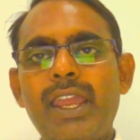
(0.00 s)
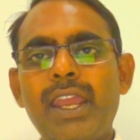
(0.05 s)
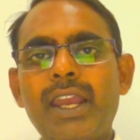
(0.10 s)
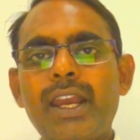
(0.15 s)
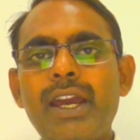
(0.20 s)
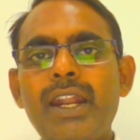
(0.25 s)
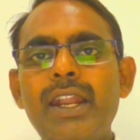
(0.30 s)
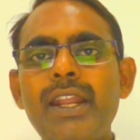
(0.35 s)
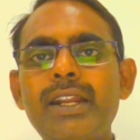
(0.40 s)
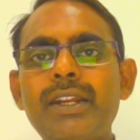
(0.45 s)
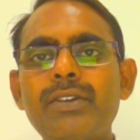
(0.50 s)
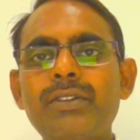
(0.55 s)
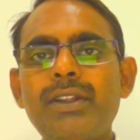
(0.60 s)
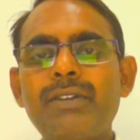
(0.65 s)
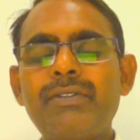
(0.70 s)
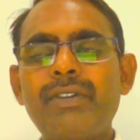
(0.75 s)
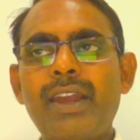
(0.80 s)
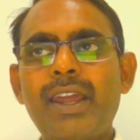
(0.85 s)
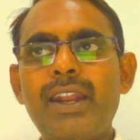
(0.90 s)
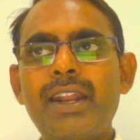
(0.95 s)
according to
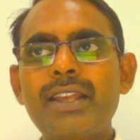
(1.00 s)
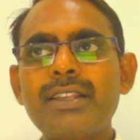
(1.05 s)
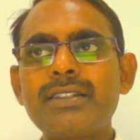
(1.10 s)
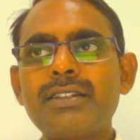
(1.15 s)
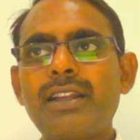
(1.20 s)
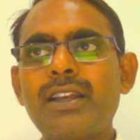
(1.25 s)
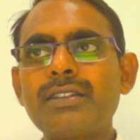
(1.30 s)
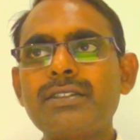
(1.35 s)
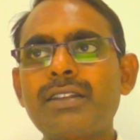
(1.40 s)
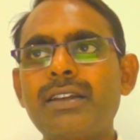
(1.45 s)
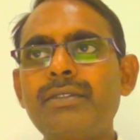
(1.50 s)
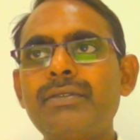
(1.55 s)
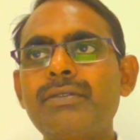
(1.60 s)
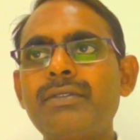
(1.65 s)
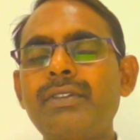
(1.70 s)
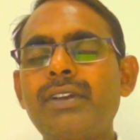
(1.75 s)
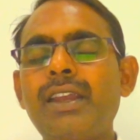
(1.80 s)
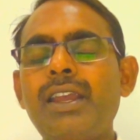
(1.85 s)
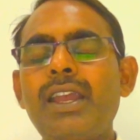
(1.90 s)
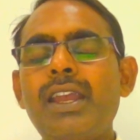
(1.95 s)
the Faraday's laws of
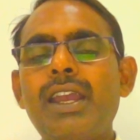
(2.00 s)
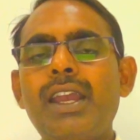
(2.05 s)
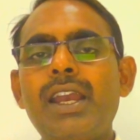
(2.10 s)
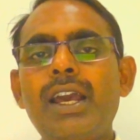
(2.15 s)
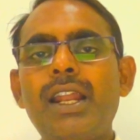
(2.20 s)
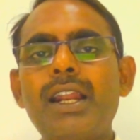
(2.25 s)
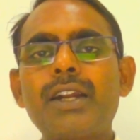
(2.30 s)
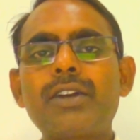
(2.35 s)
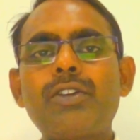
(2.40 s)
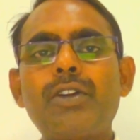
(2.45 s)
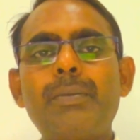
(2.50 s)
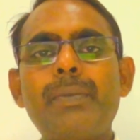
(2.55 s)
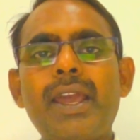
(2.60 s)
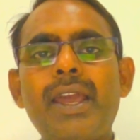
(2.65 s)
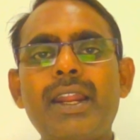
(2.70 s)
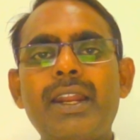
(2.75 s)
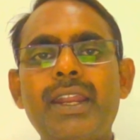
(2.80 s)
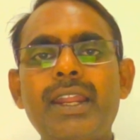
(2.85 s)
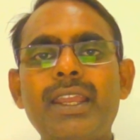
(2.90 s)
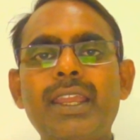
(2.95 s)

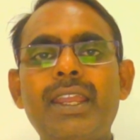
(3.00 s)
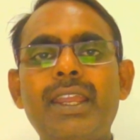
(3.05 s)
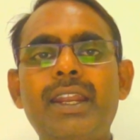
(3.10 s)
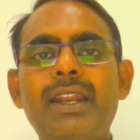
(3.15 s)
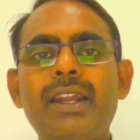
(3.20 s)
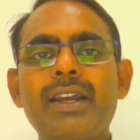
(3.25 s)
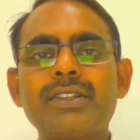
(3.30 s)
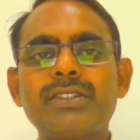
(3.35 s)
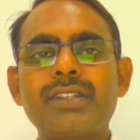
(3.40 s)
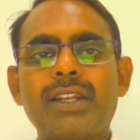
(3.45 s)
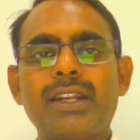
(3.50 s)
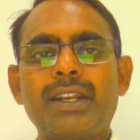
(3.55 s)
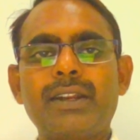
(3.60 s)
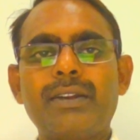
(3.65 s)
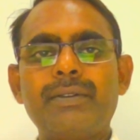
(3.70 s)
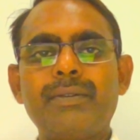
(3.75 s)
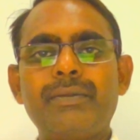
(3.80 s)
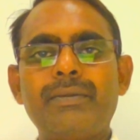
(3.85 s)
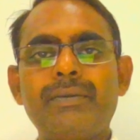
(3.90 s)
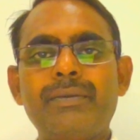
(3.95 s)
electromagnetic induction.